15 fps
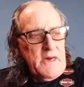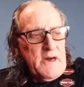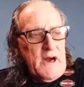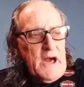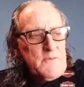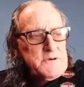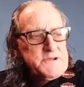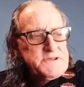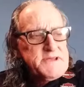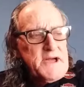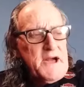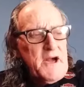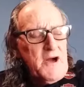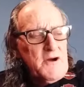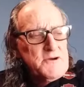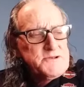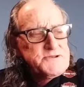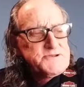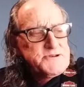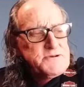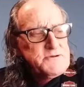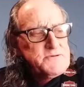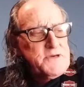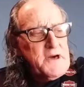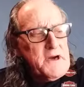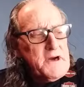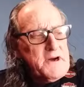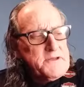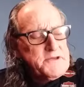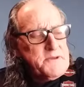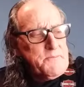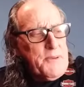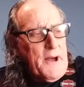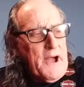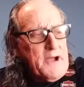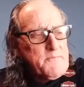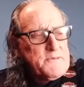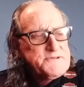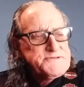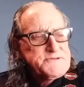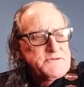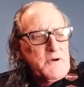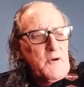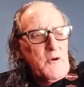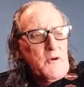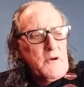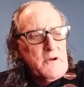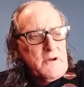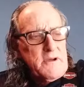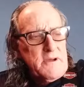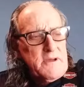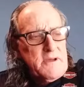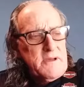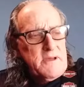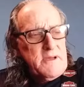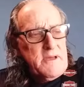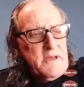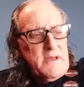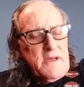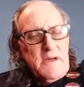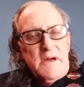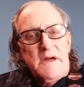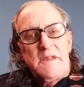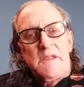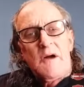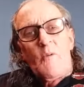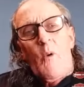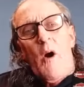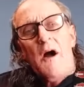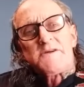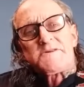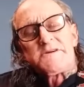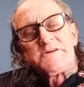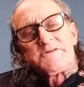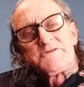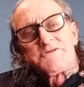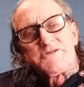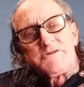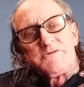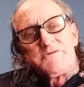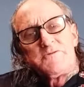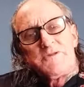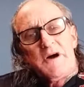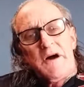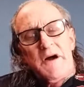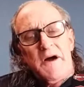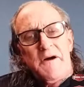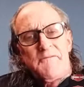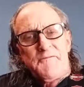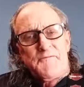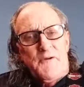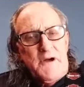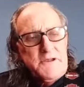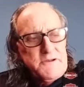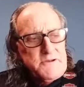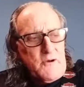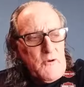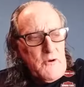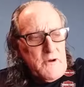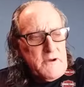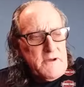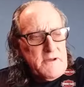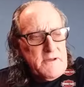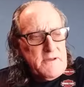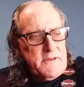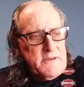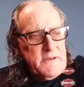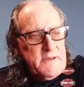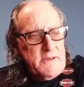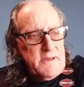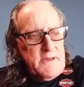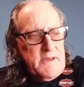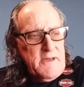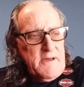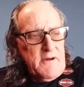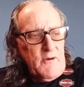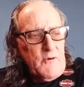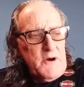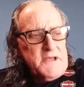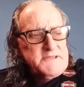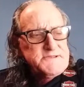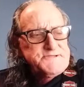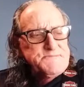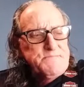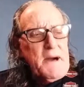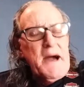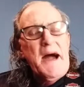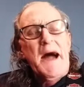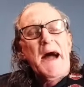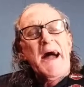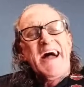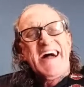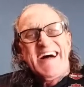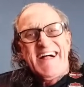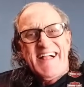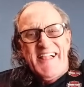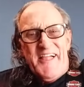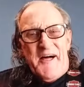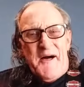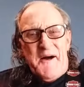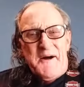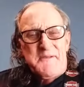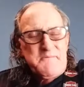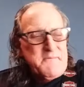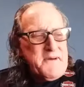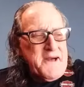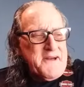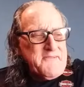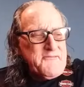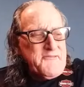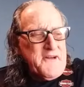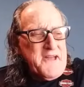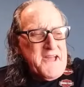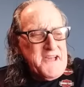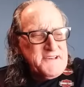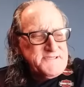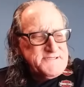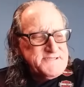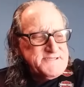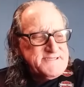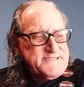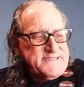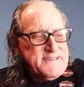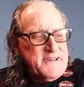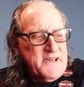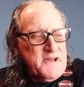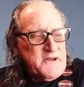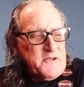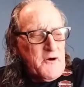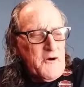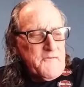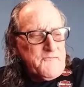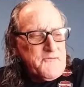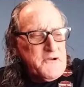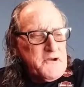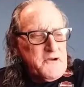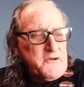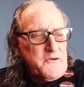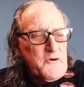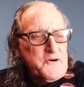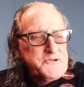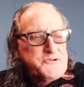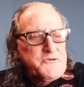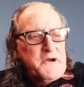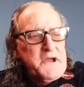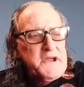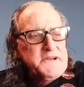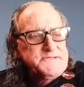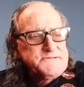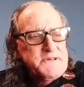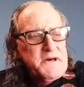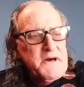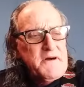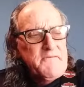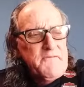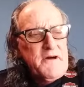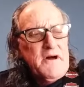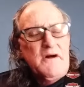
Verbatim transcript: I went down to the department store and I walked into the front door with a smile on my face, no fear, no trace of